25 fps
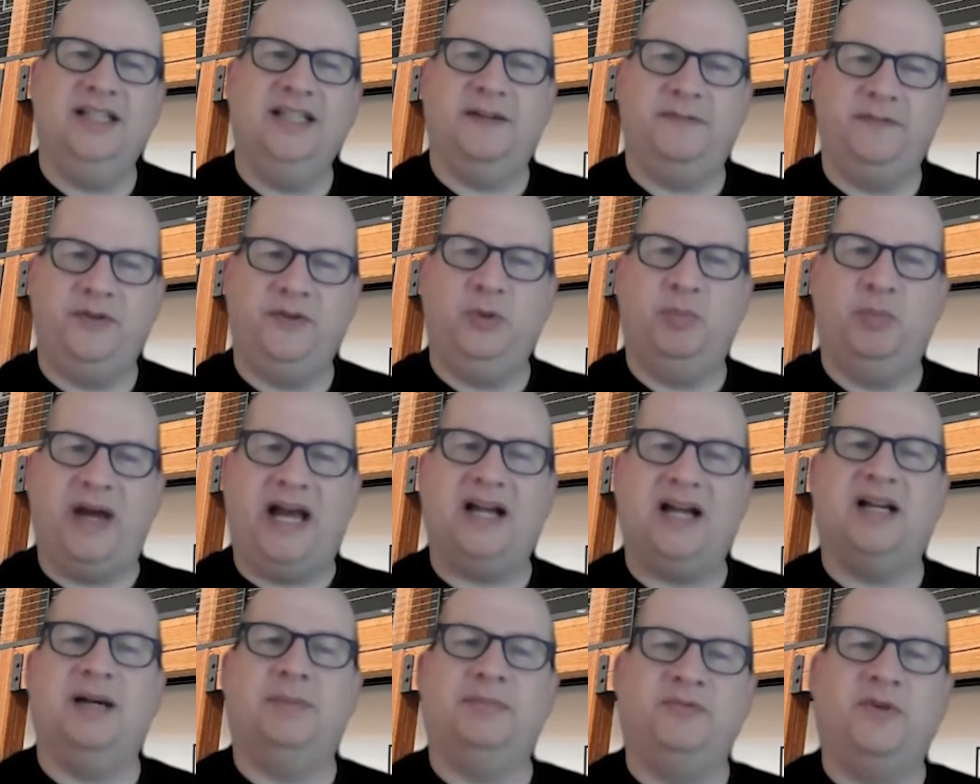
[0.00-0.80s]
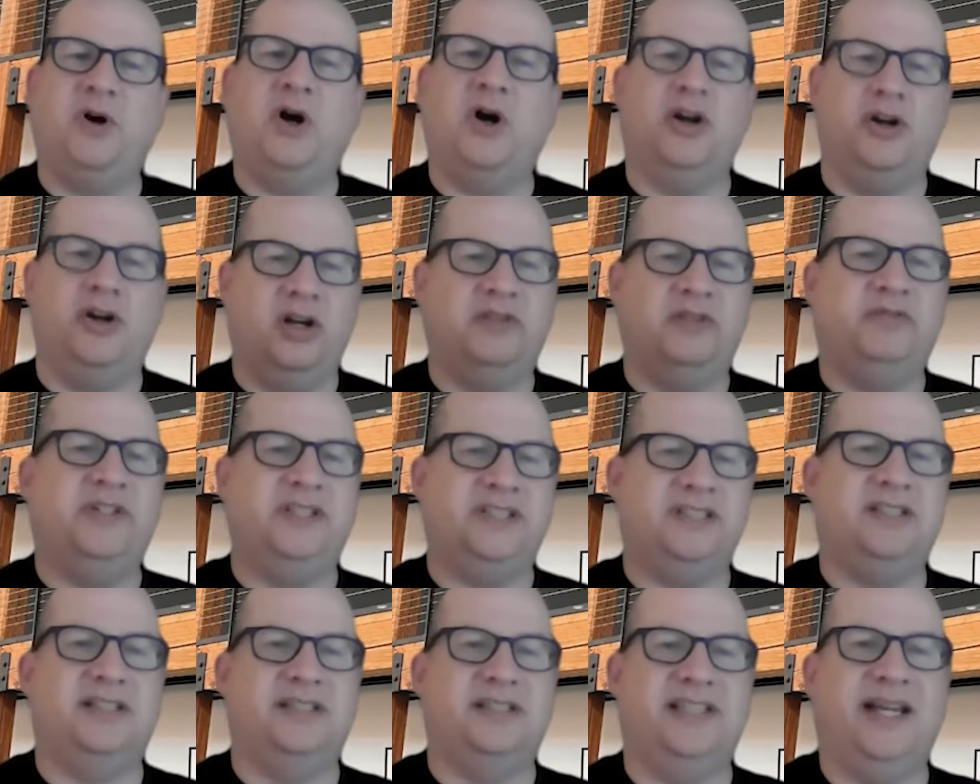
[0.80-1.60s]
If you back up far enough,
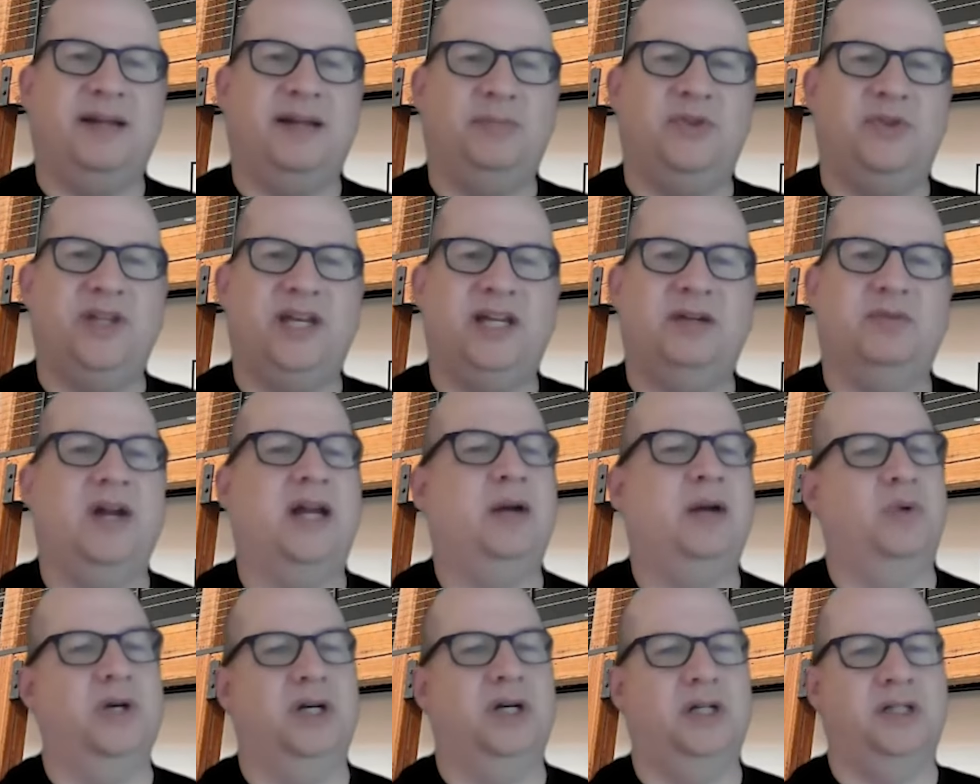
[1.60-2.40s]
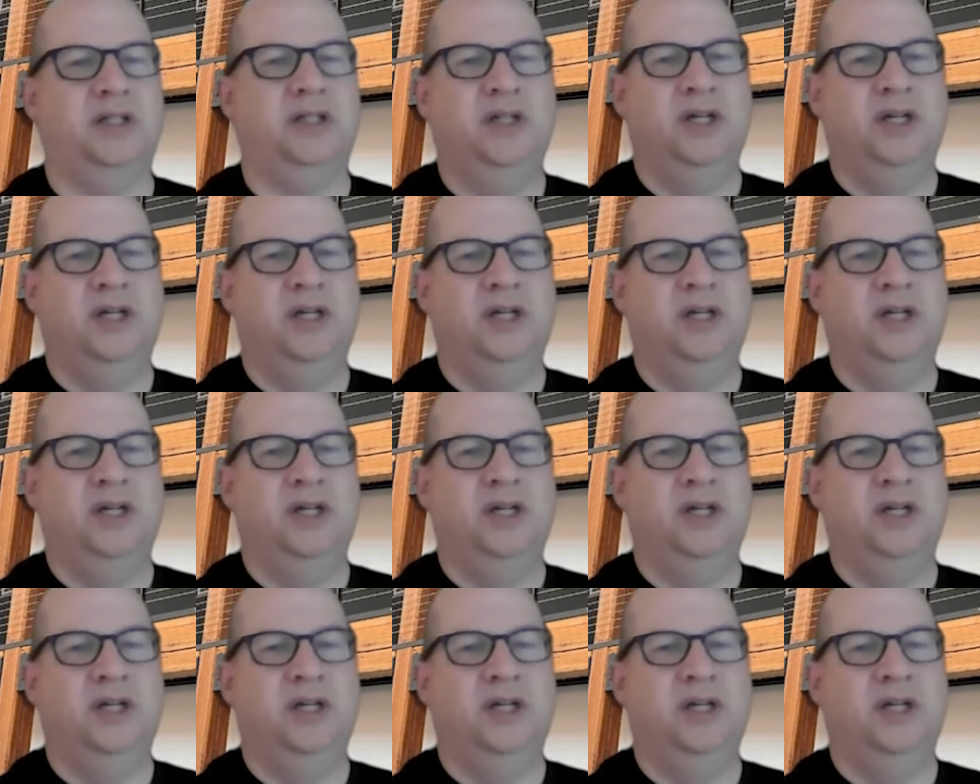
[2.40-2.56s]
it's the same thing, right?